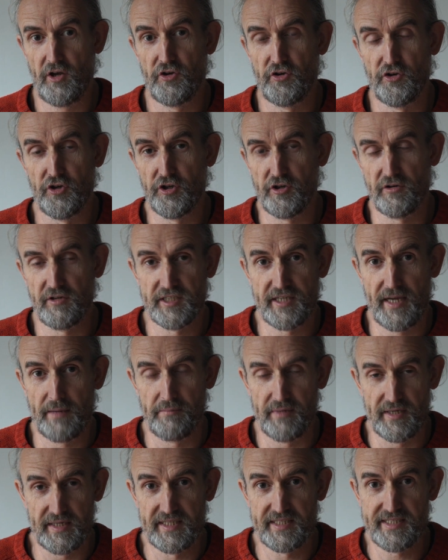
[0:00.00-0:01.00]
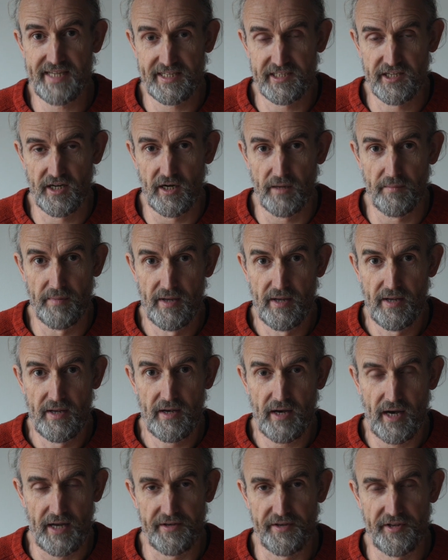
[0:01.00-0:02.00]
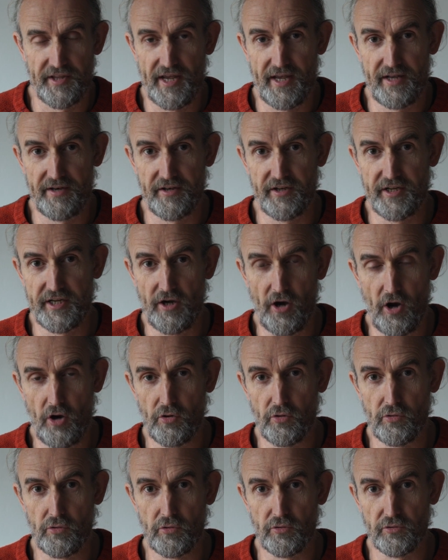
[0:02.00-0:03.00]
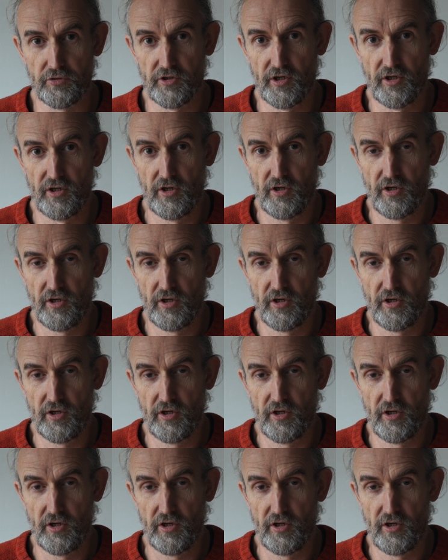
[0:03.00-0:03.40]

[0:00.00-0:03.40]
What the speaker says: another assembly is set up and then the old,